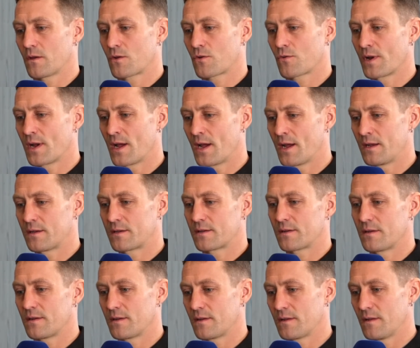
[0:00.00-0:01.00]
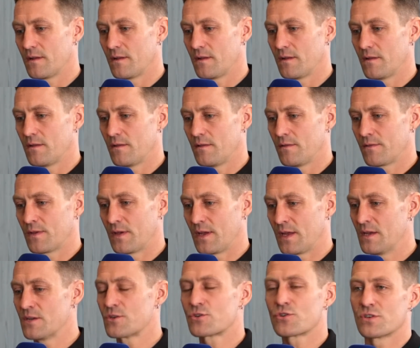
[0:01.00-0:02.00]
create the
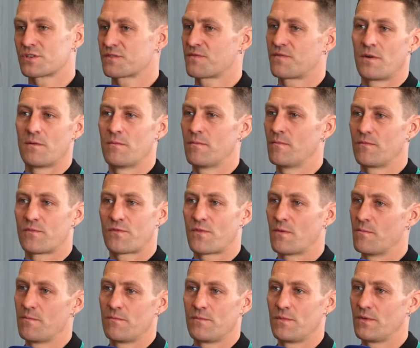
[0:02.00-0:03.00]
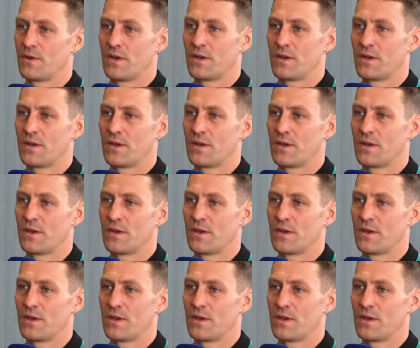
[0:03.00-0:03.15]
interest from